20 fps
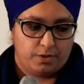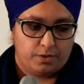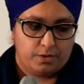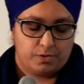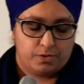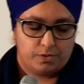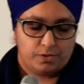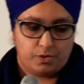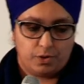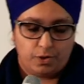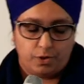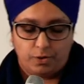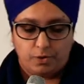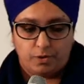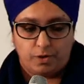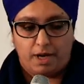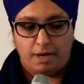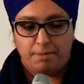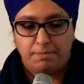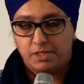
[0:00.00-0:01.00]
So
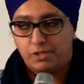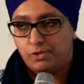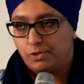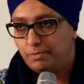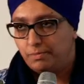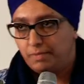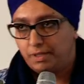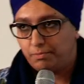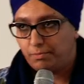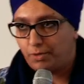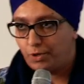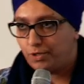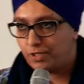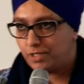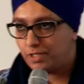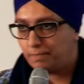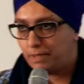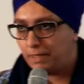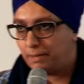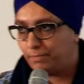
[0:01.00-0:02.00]
I'm assuming
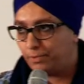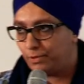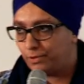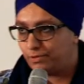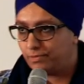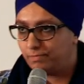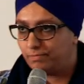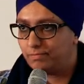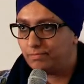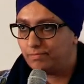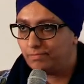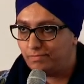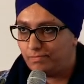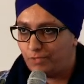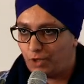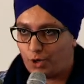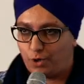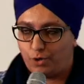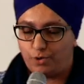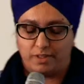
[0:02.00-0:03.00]
most people
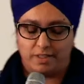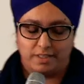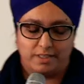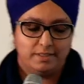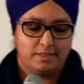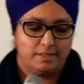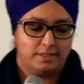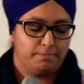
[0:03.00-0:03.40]
know this,